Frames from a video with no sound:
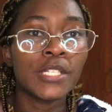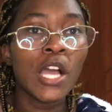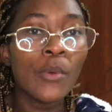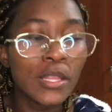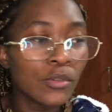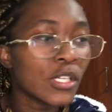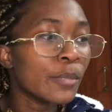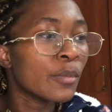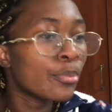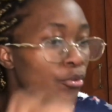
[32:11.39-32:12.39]
Now when they were telling
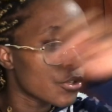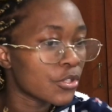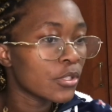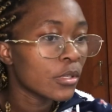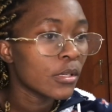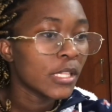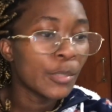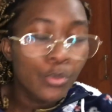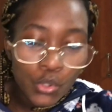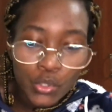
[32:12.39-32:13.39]
me push, the
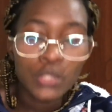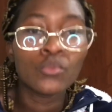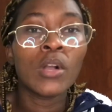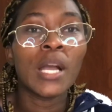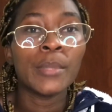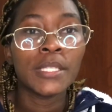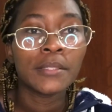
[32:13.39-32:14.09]
push was not coming.